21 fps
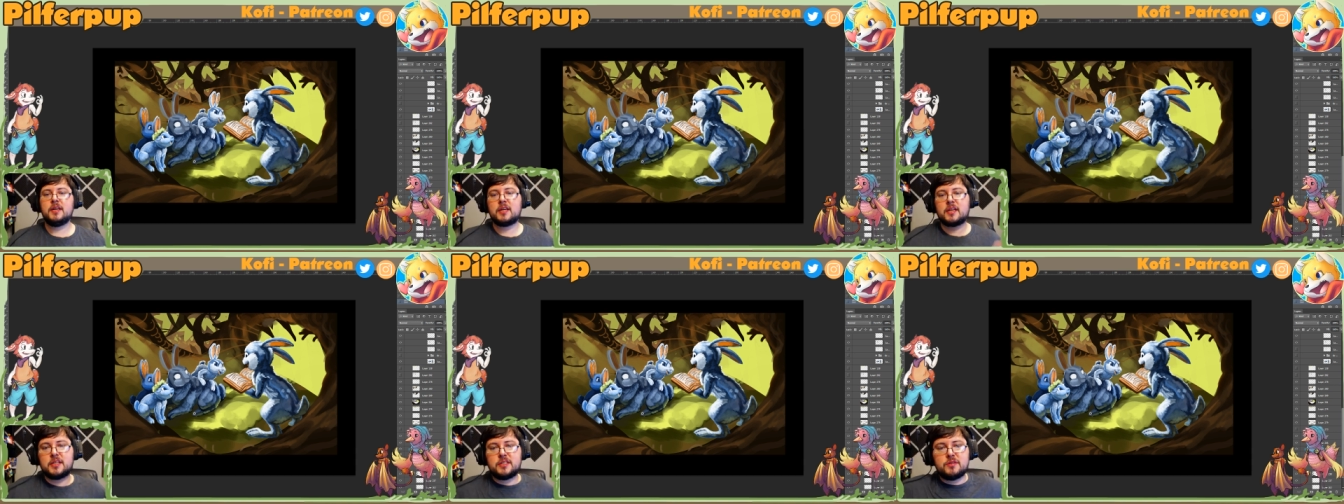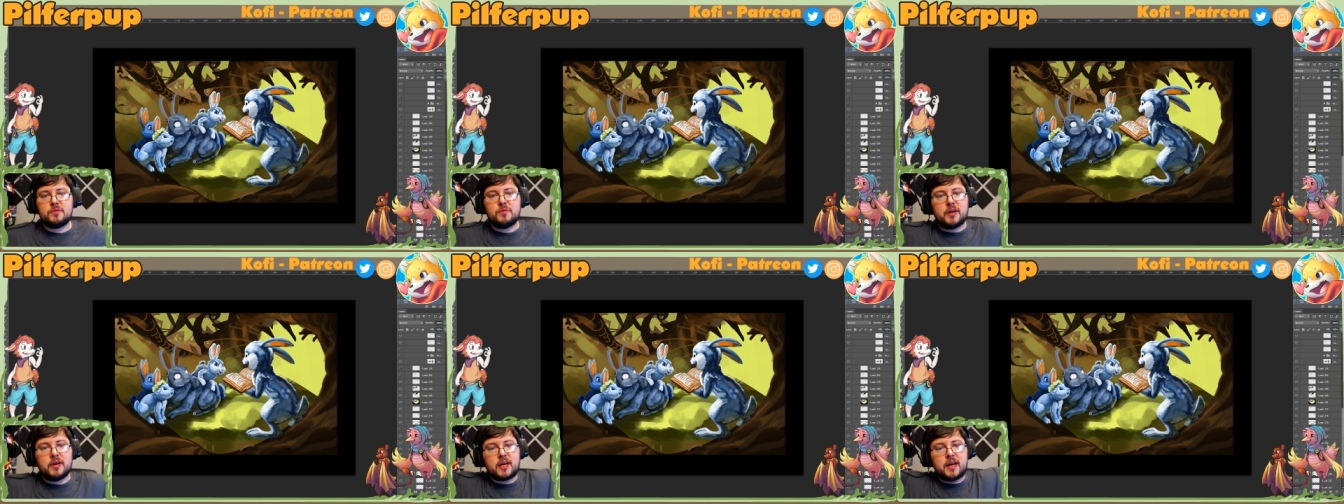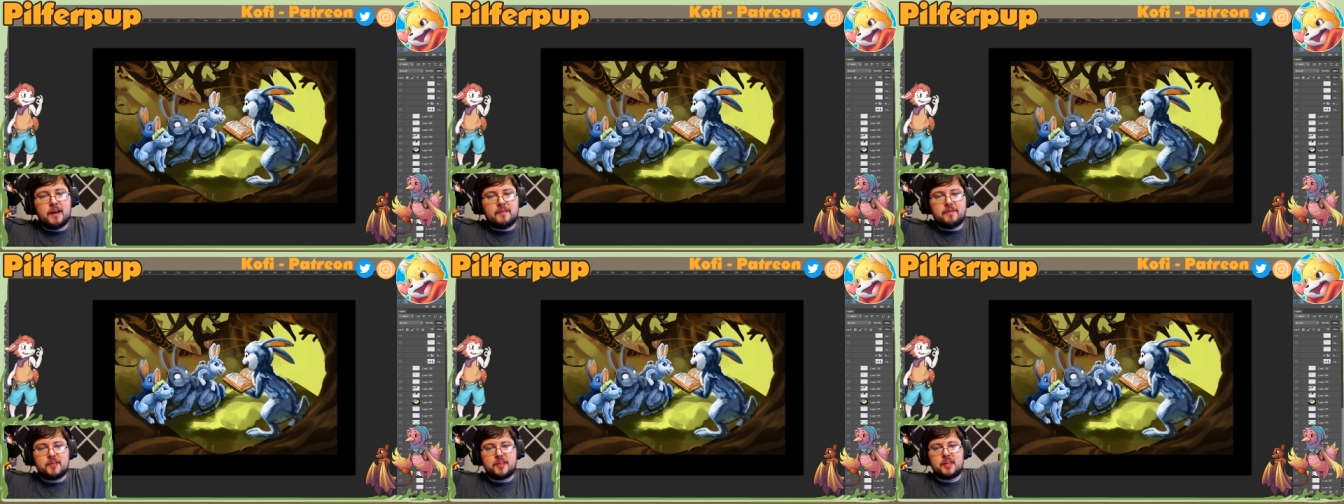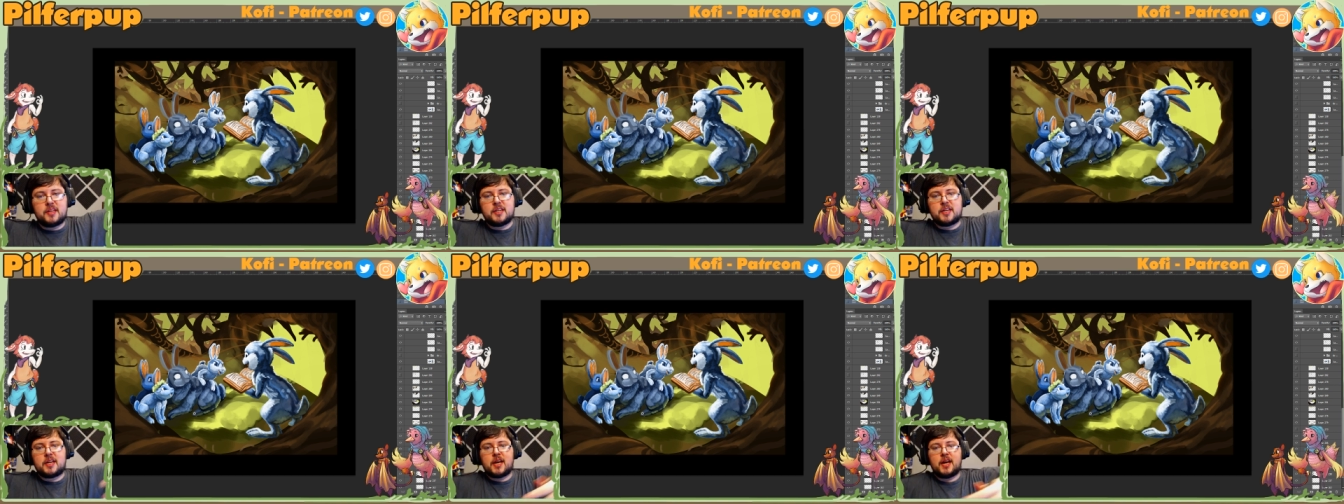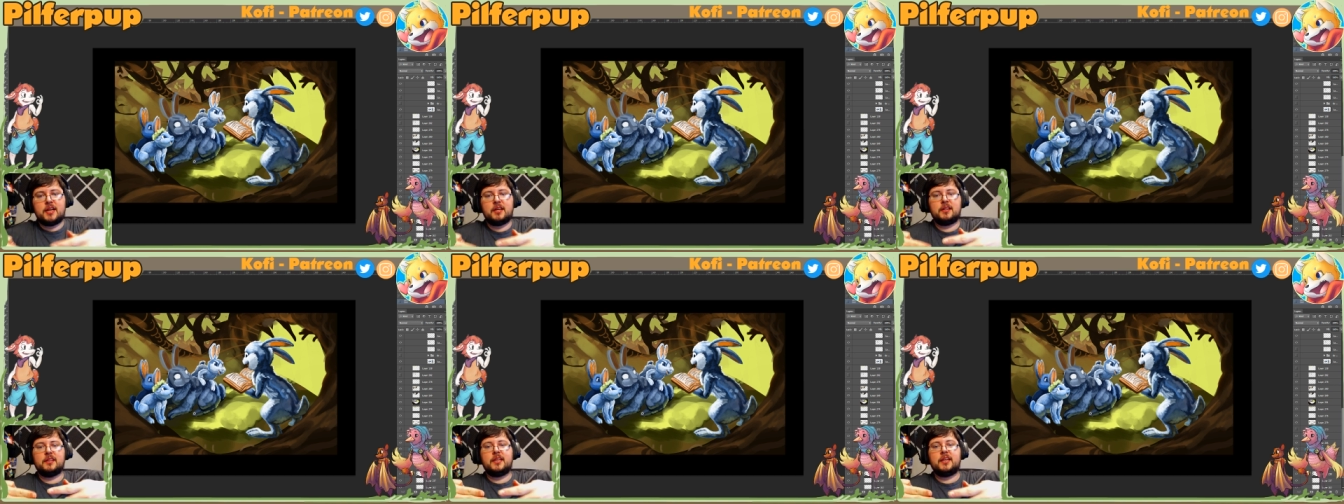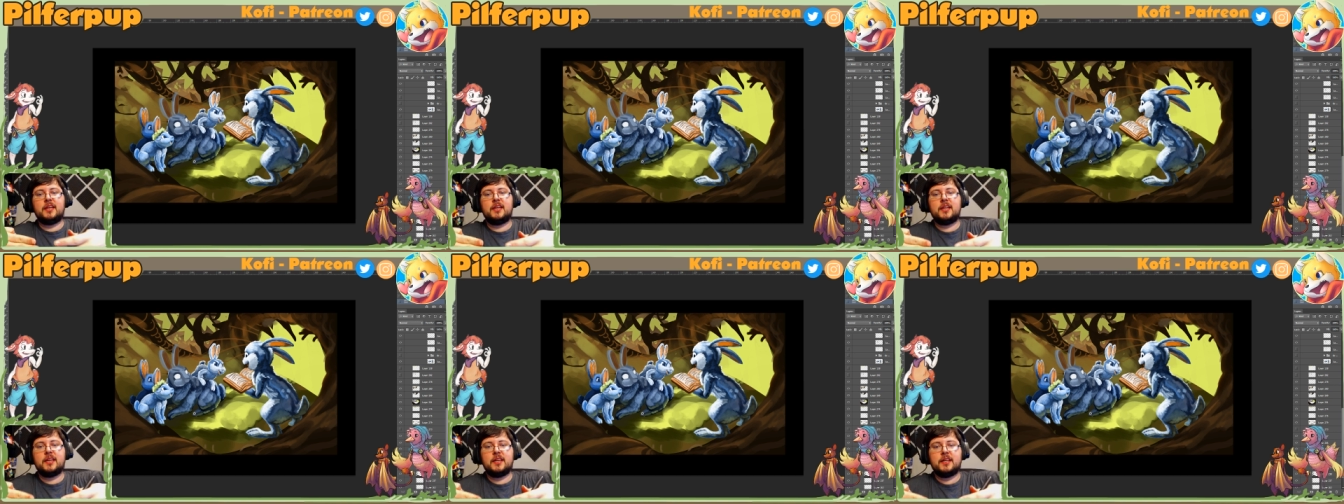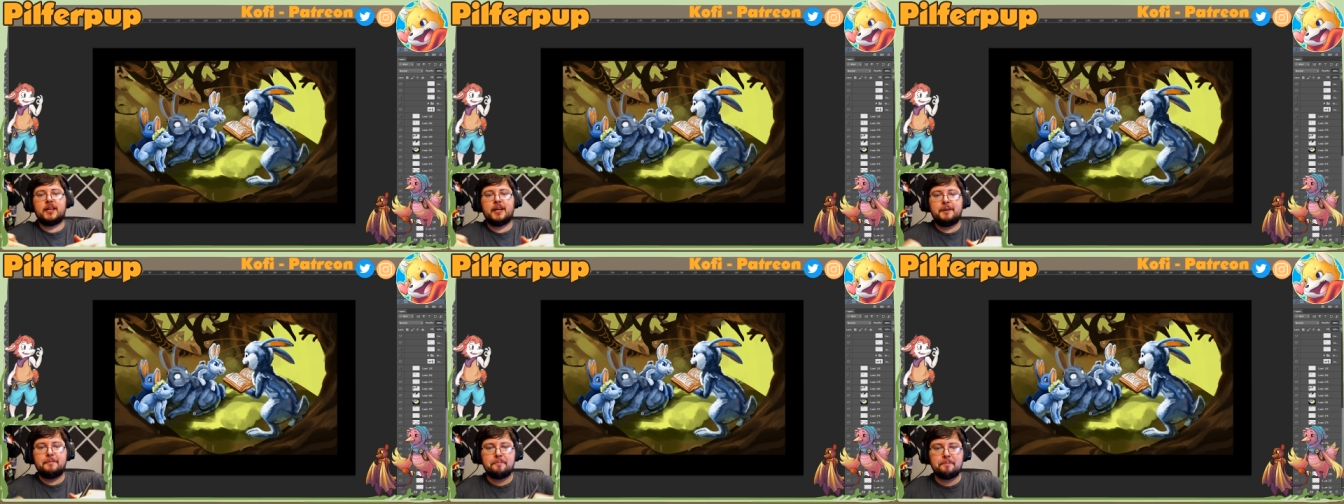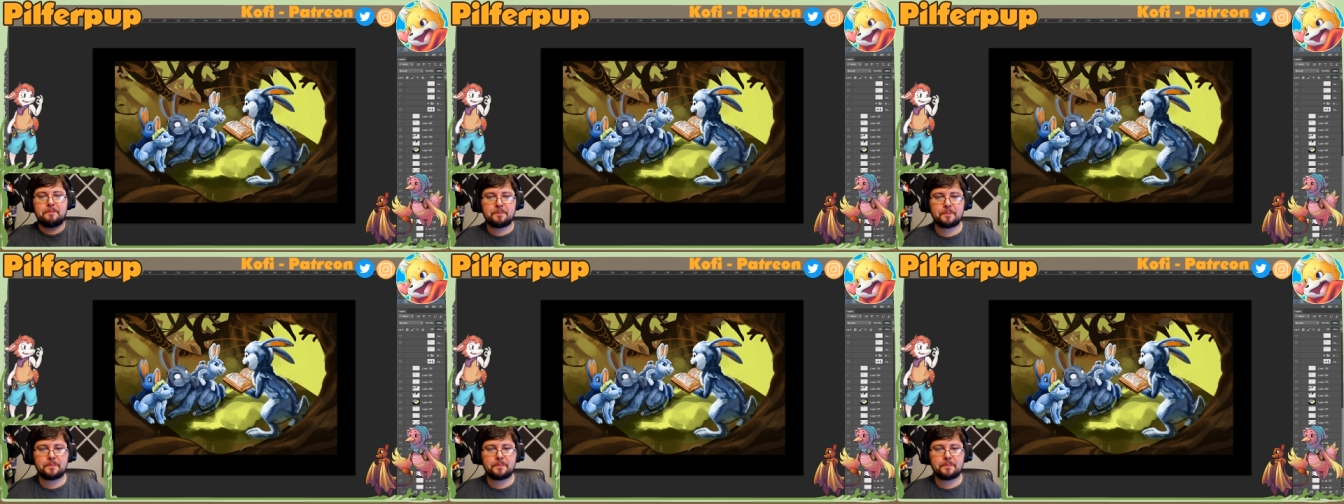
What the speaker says: because you want everything to kind of lead in,